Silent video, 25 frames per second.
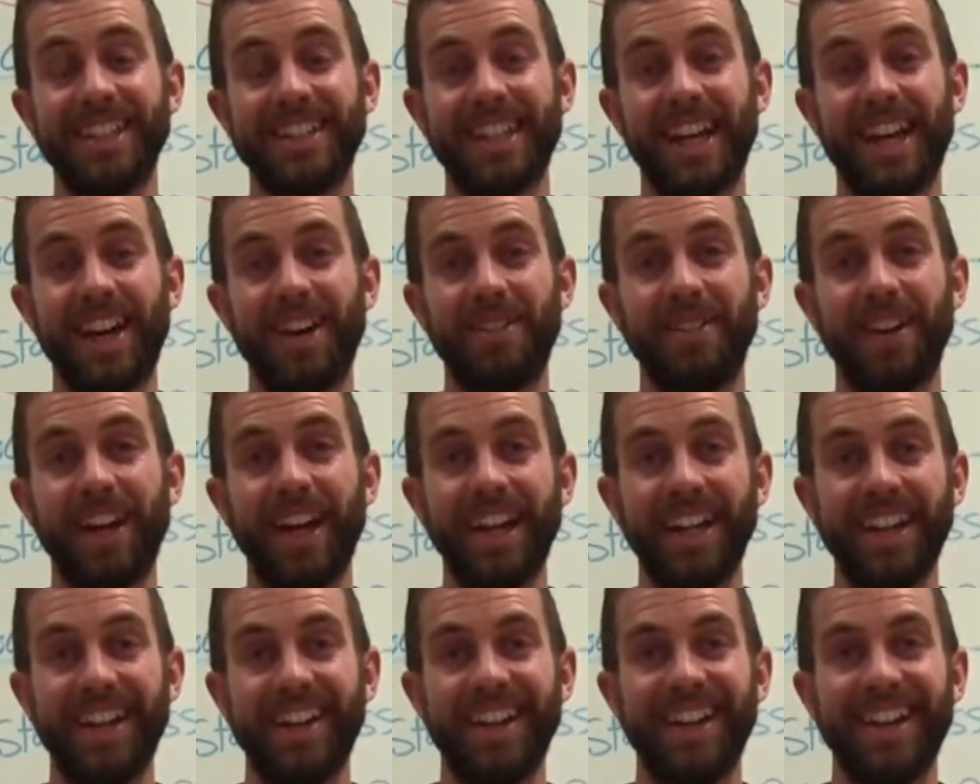to tell,
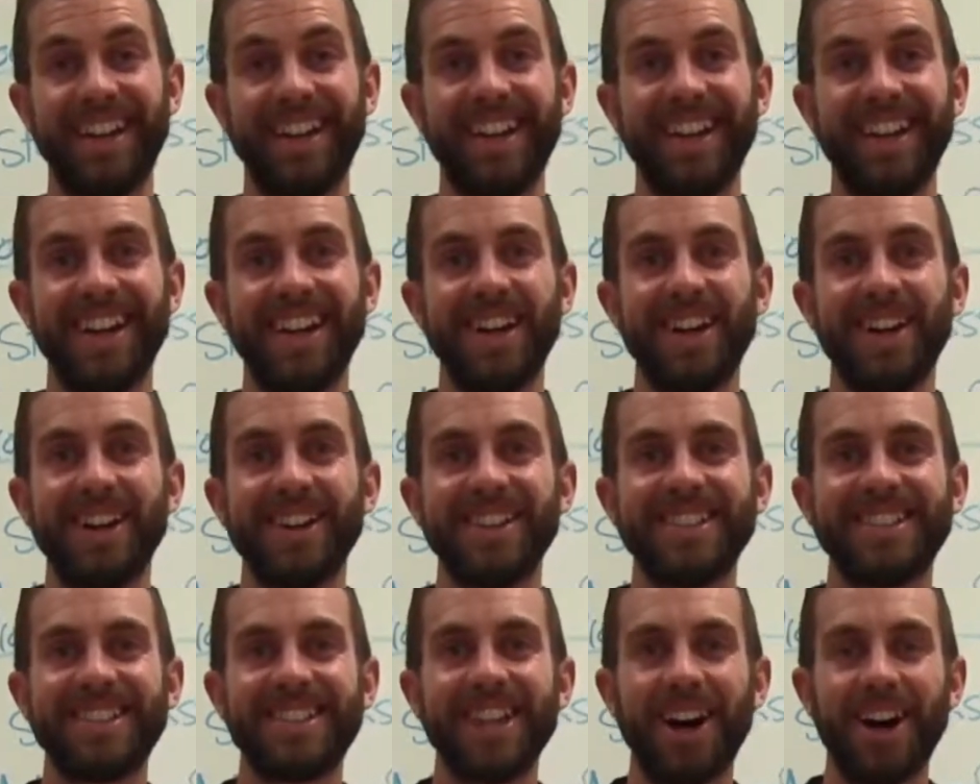right?
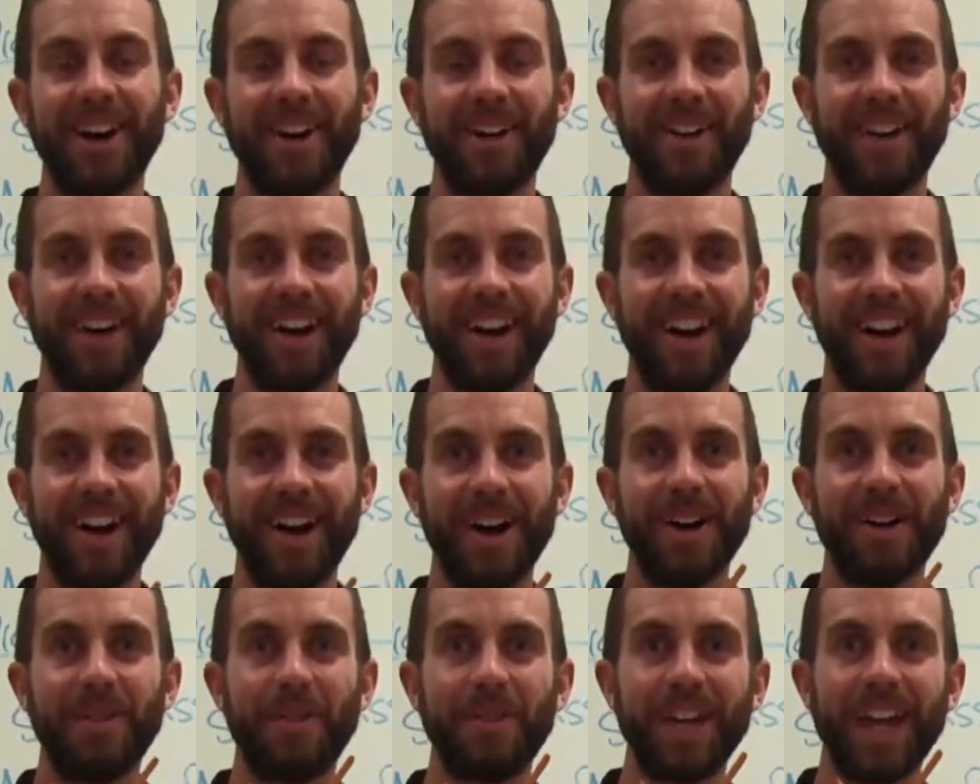So,
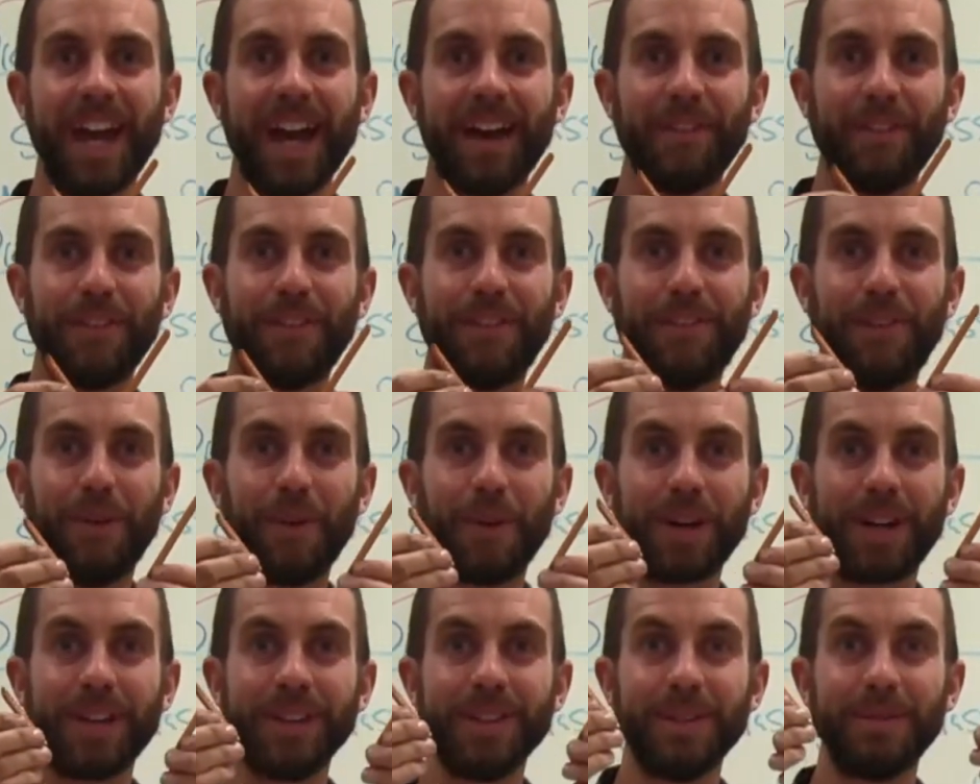we have a
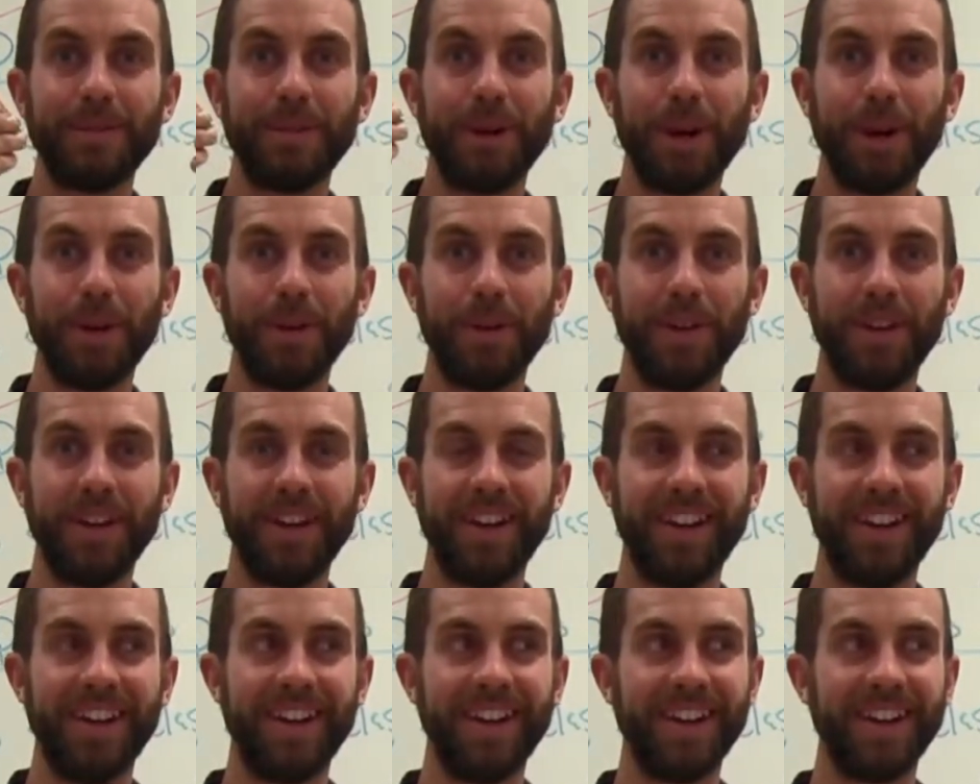fork in the road.
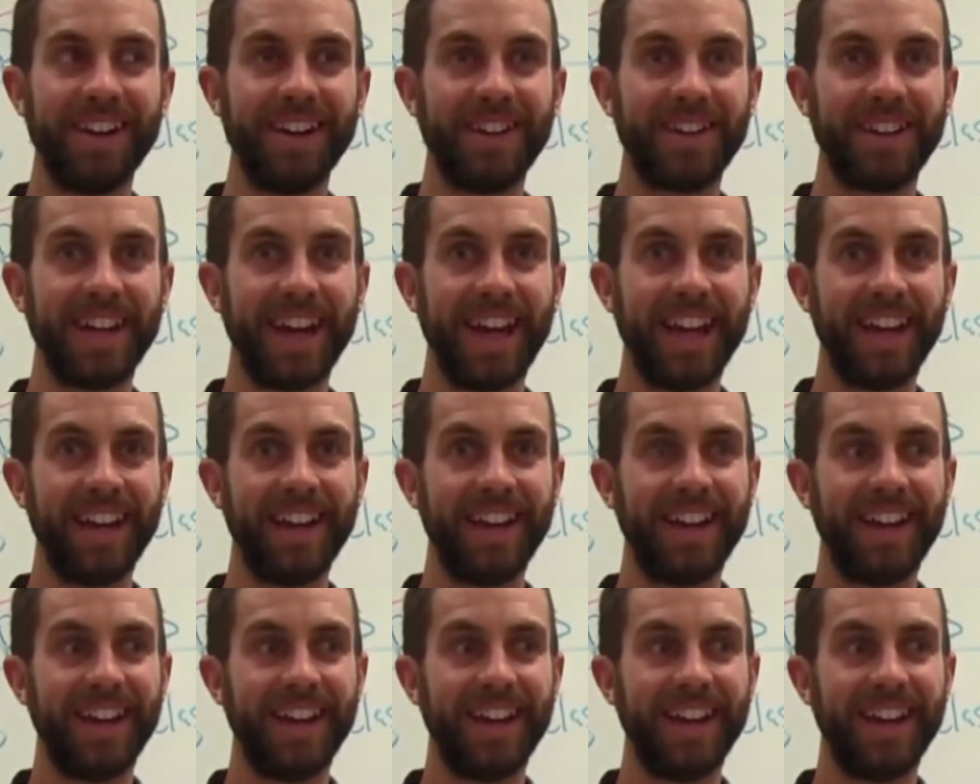Okay.